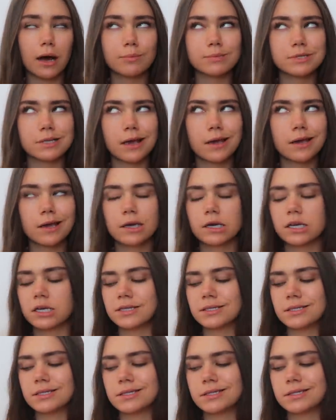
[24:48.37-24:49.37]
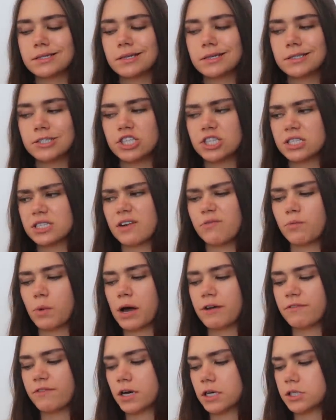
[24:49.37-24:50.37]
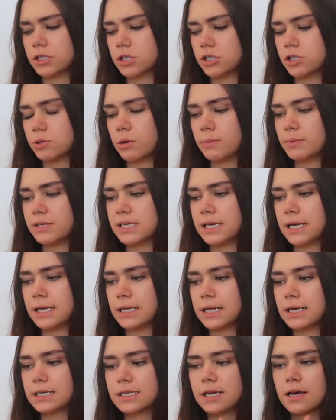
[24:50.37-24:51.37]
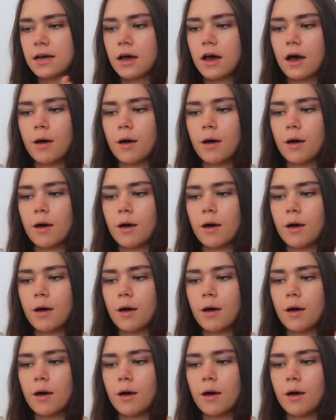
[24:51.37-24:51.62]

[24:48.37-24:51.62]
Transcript: I'm saying it because she doesn't have Wi-Fi, so she won't be seeing this,